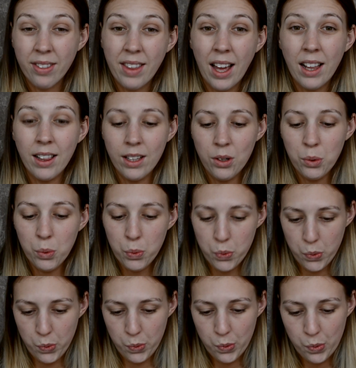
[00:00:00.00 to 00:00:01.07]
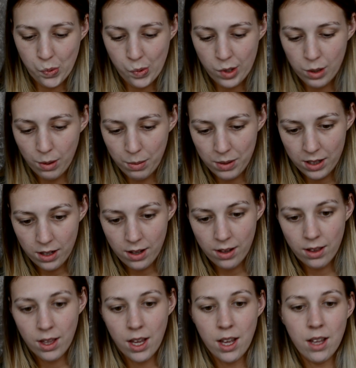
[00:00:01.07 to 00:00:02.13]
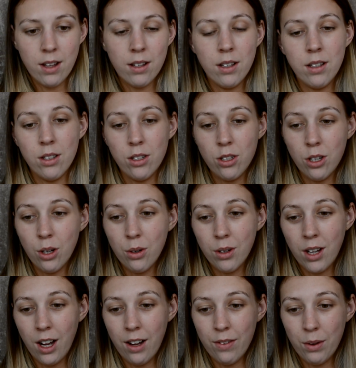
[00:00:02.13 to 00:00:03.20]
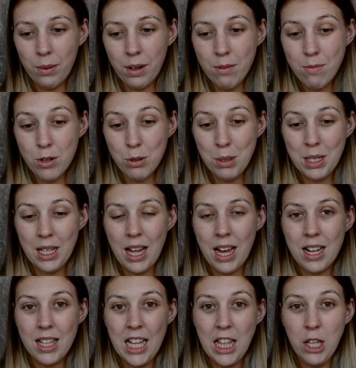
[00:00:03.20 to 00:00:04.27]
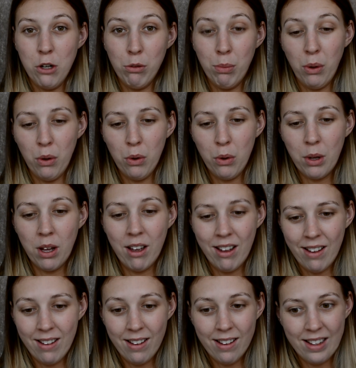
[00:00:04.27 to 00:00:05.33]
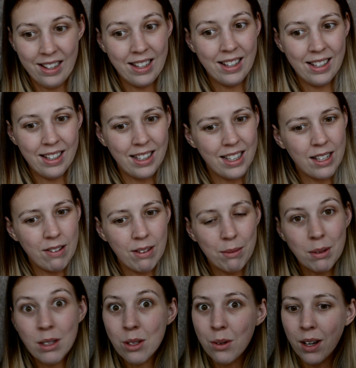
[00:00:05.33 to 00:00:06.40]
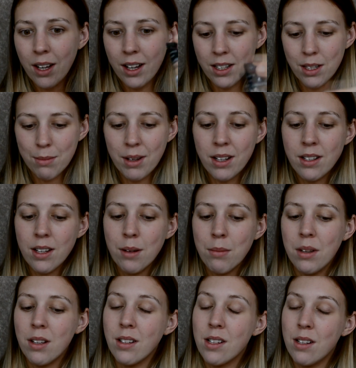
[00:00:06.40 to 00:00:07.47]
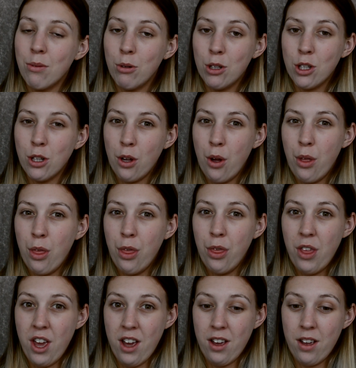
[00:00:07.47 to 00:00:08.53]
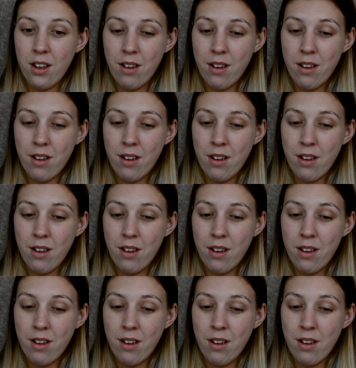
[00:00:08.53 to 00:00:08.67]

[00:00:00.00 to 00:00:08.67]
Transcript: That little, which one was it? The Total Cover one, which was like the little poo. This one was quite hard to mix in because it was so thick